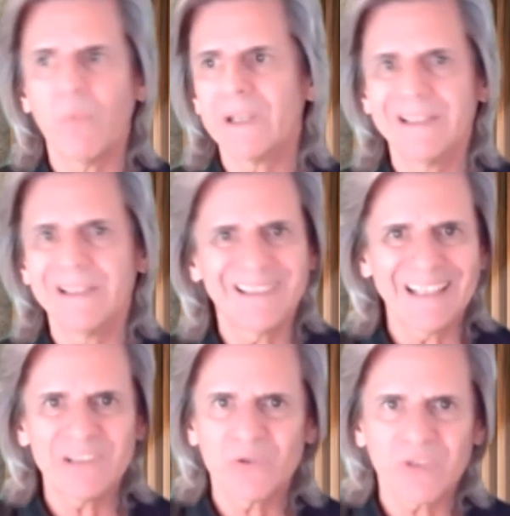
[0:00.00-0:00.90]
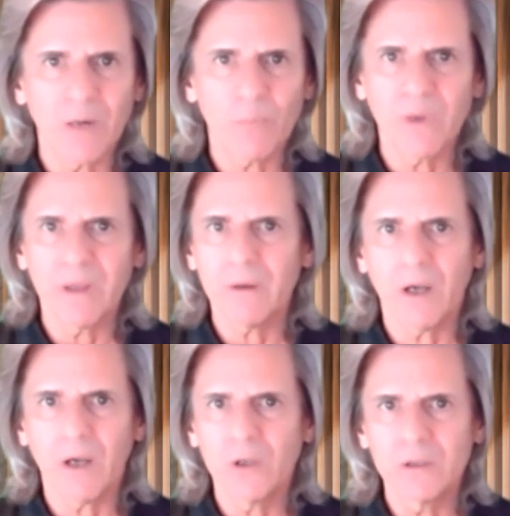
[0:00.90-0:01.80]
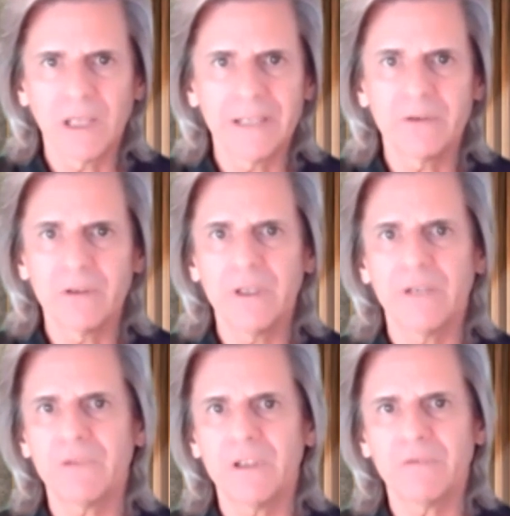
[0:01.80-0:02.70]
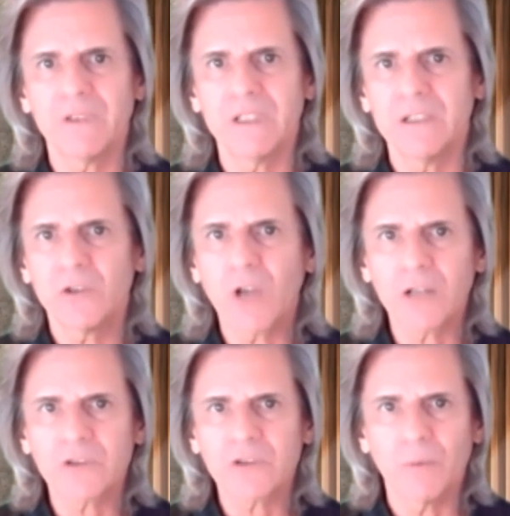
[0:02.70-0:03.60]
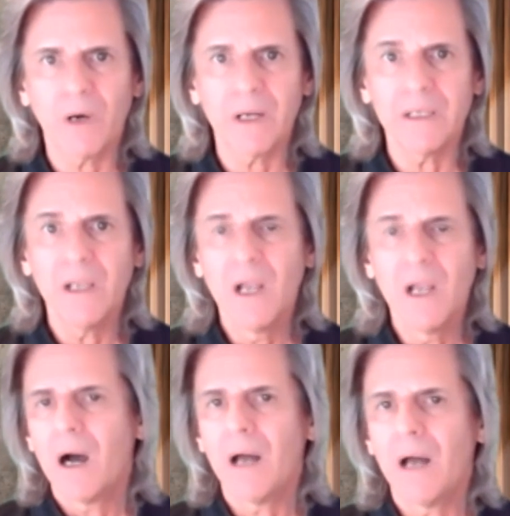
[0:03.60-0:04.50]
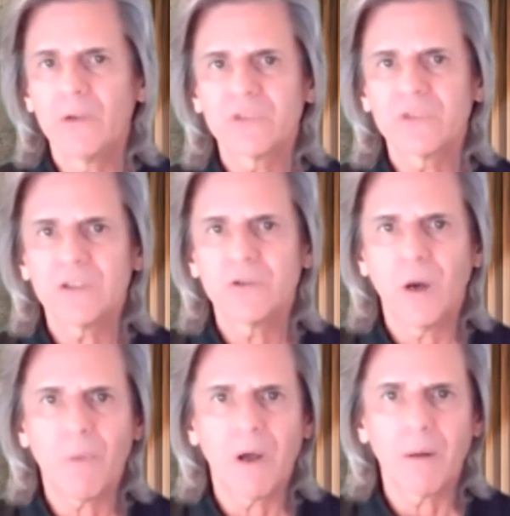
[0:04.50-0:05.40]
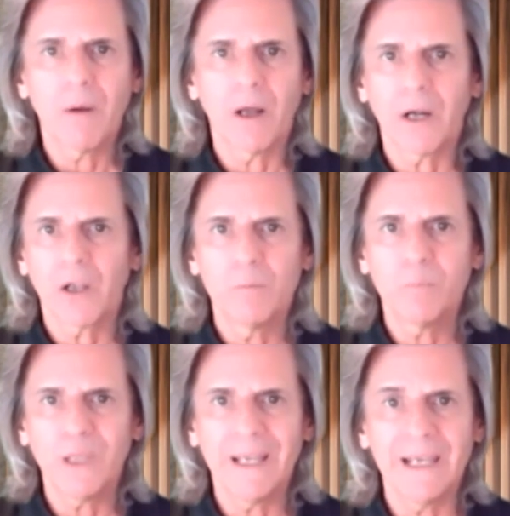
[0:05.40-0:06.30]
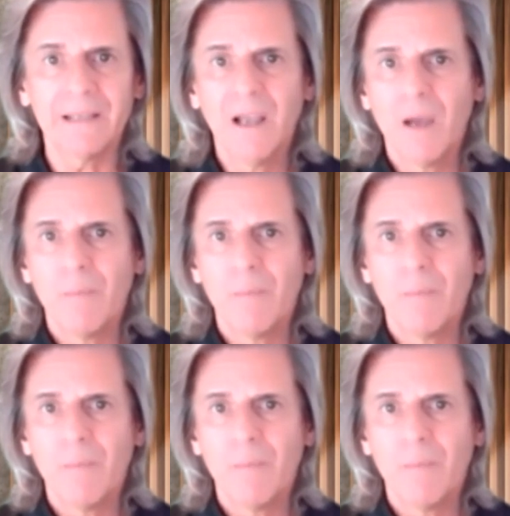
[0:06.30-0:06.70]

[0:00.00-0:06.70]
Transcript: We can get you set up with a good lender. If you need to talk to somebody, they'll set you up on a good plan.